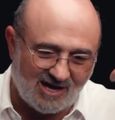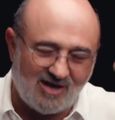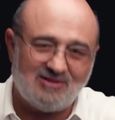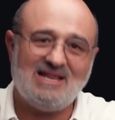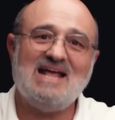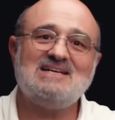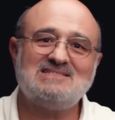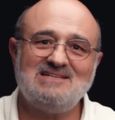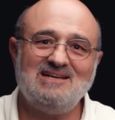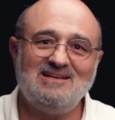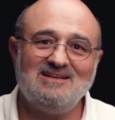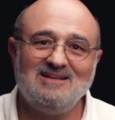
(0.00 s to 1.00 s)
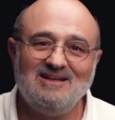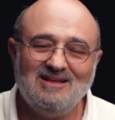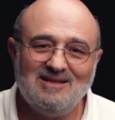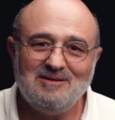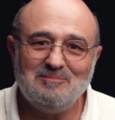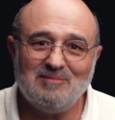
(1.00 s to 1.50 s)
outlasting
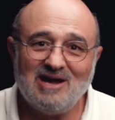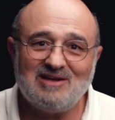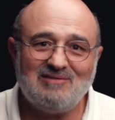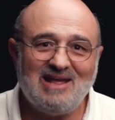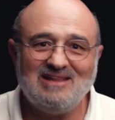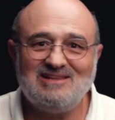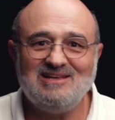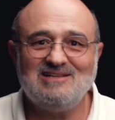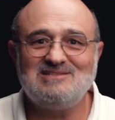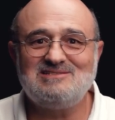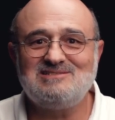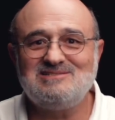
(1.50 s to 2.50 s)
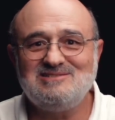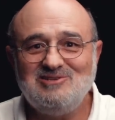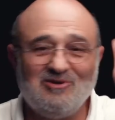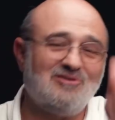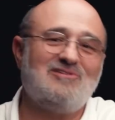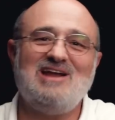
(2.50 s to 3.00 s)
my grandkids,
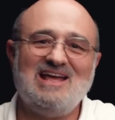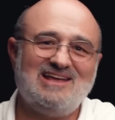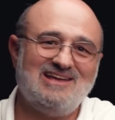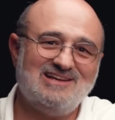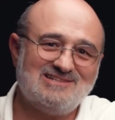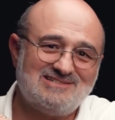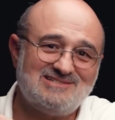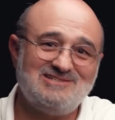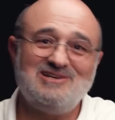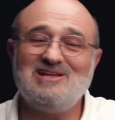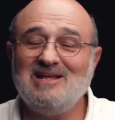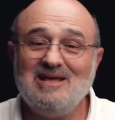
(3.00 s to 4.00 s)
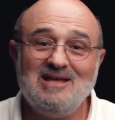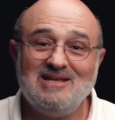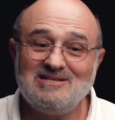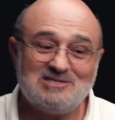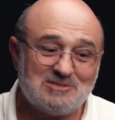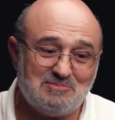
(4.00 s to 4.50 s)
your grandkids, you get,
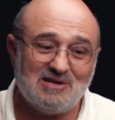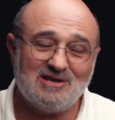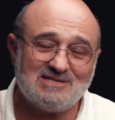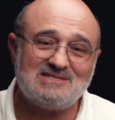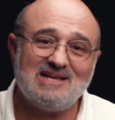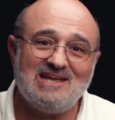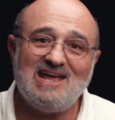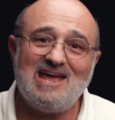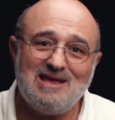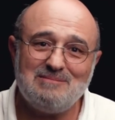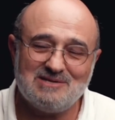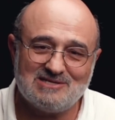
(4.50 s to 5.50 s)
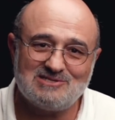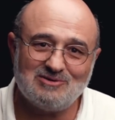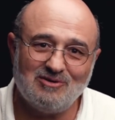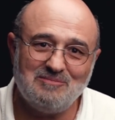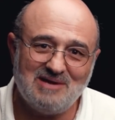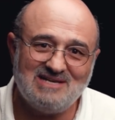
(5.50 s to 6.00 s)
just because the game is
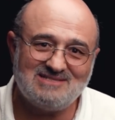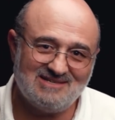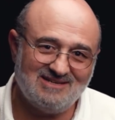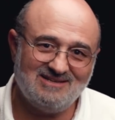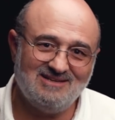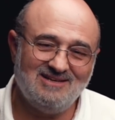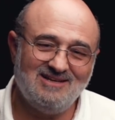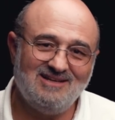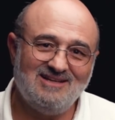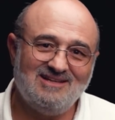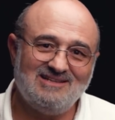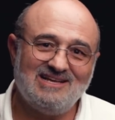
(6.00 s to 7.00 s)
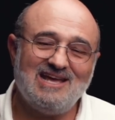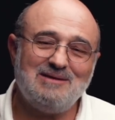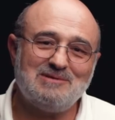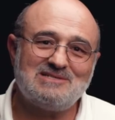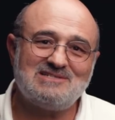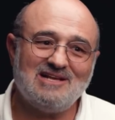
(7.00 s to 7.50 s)
so amazing. The
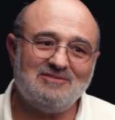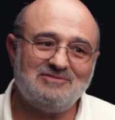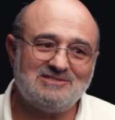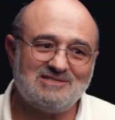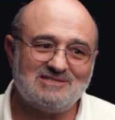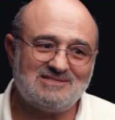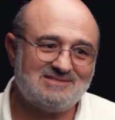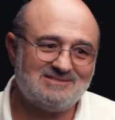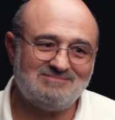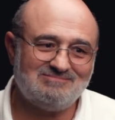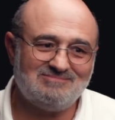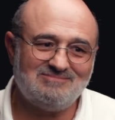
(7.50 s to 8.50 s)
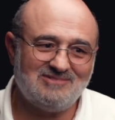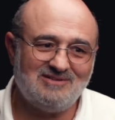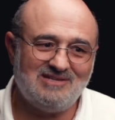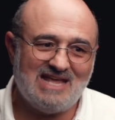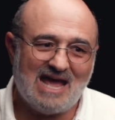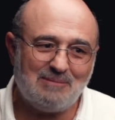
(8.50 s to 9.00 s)
game itself is just
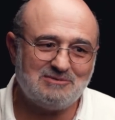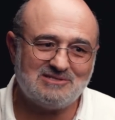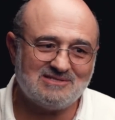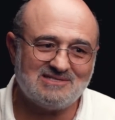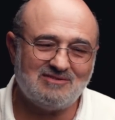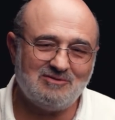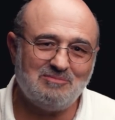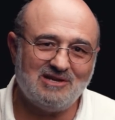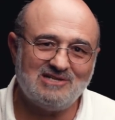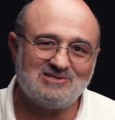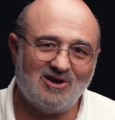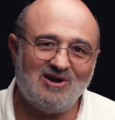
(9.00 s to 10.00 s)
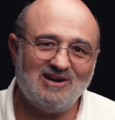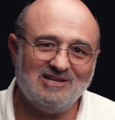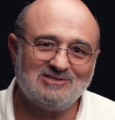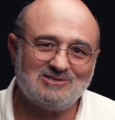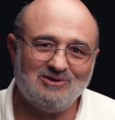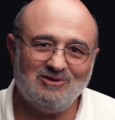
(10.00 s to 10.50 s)
captures everybody's heart
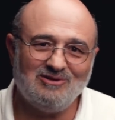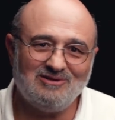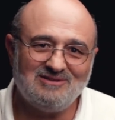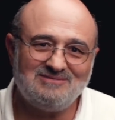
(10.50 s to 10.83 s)
and soul.